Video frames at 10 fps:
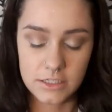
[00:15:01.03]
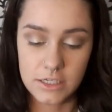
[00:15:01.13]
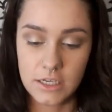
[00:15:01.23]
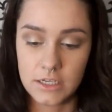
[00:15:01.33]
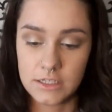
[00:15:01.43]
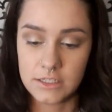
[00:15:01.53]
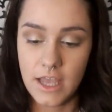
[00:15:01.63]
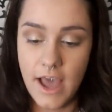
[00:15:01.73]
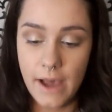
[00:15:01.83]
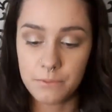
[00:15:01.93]
is
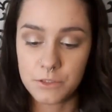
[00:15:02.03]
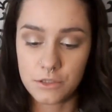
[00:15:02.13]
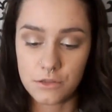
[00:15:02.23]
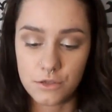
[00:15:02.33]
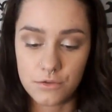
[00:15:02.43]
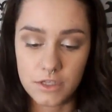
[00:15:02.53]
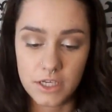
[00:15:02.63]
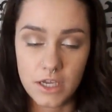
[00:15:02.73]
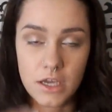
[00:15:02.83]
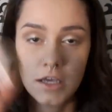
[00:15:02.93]

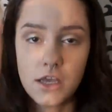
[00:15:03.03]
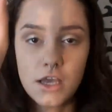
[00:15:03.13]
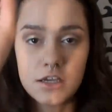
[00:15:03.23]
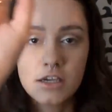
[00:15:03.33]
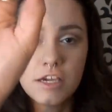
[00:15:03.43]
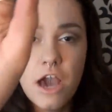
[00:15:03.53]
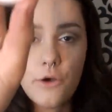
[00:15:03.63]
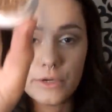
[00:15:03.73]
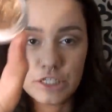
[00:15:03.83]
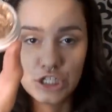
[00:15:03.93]
absolutely
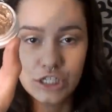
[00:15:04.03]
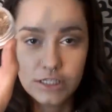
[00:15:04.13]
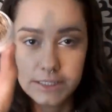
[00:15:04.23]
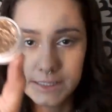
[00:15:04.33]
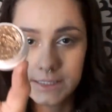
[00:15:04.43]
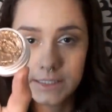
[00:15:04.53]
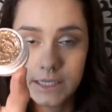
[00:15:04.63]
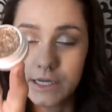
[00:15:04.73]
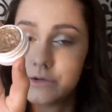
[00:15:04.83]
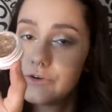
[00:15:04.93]
gorgeous.
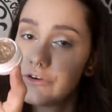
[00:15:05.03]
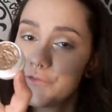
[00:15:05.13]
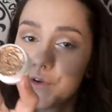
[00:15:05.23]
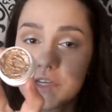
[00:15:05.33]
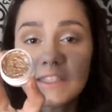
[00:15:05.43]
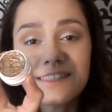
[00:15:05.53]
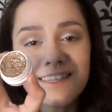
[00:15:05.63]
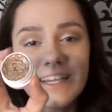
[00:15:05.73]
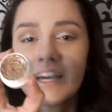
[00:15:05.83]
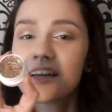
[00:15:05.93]
I don't know if you can
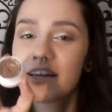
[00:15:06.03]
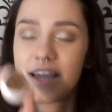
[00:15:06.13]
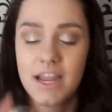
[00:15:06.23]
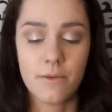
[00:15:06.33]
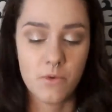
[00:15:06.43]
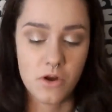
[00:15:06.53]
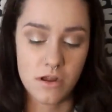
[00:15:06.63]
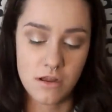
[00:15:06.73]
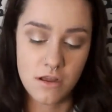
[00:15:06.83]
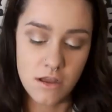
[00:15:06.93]
see it on
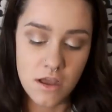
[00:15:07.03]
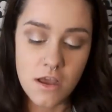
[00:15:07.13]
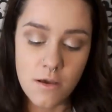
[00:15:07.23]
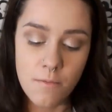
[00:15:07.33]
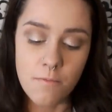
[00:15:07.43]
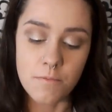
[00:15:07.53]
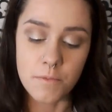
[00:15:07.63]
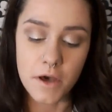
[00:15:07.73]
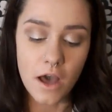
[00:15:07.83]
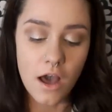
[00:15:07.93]
camera,
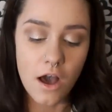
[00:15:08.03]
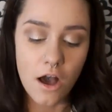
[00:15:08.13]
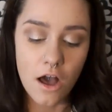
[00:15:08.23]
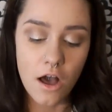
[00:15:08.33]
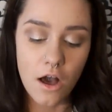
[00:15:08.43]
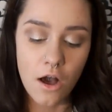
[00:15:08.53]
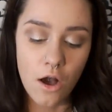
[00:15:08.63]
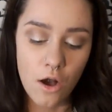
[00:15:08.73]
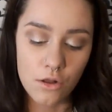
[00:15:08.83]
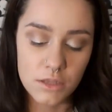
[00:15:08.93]
but
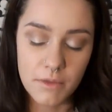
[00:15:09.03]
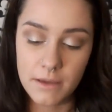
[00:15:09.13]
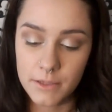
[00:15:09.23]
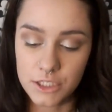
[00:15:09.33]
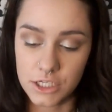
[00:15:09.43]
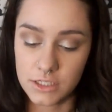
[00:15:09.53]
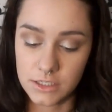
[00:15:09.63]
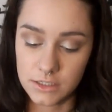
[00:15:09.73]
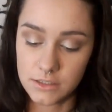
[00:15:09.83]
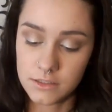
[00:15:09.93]
holy baby
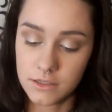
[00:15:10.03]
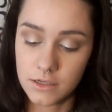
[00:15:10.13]
Jesus.